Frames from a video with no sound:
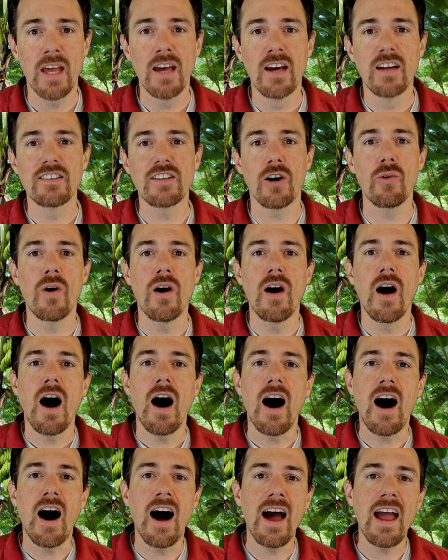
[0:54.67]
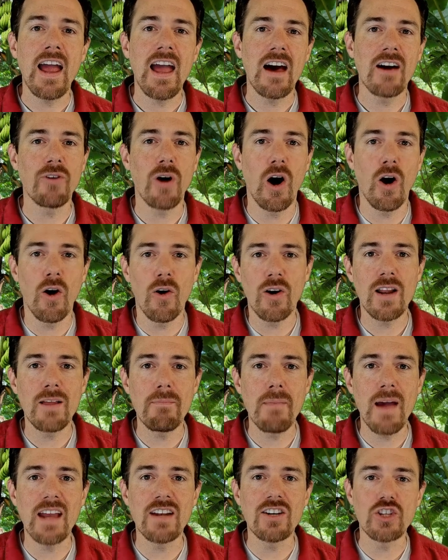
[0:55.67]
So I have already
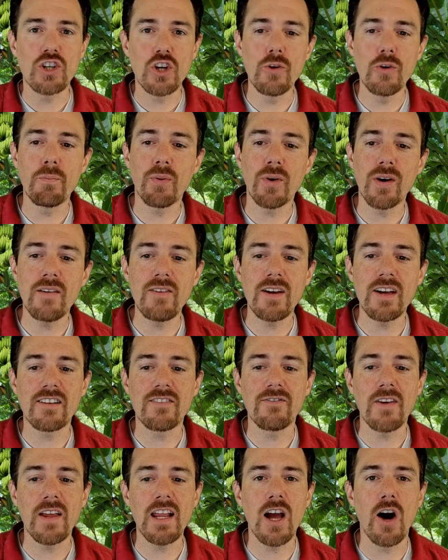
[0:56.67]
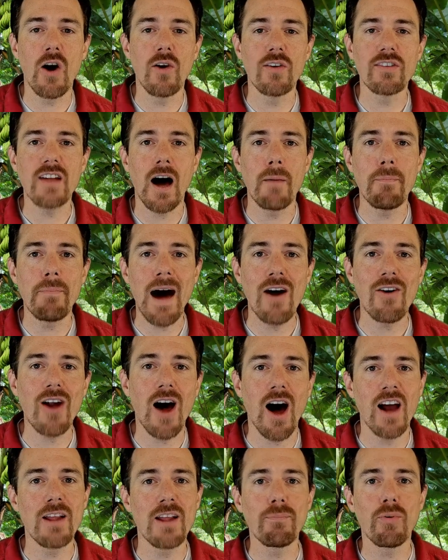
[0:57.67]
made 2 previous videos about
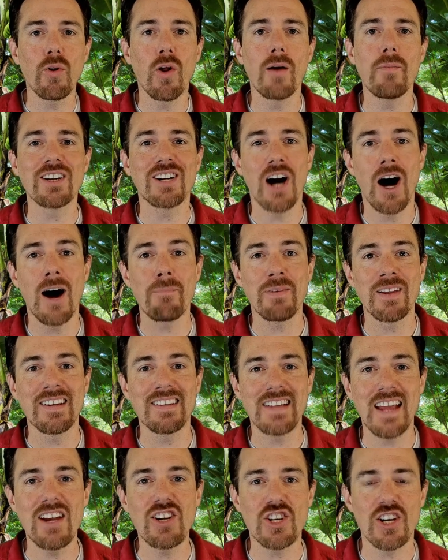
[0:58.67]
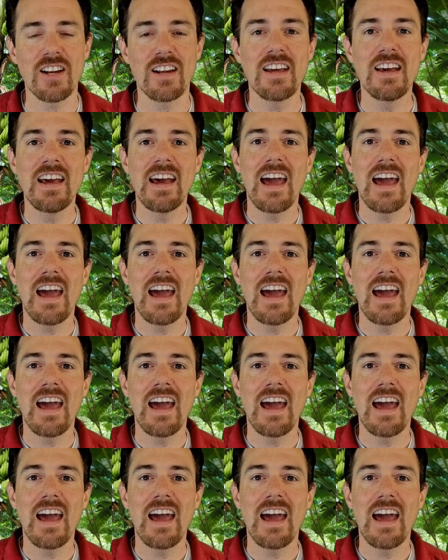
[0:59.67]
unemployment compensation,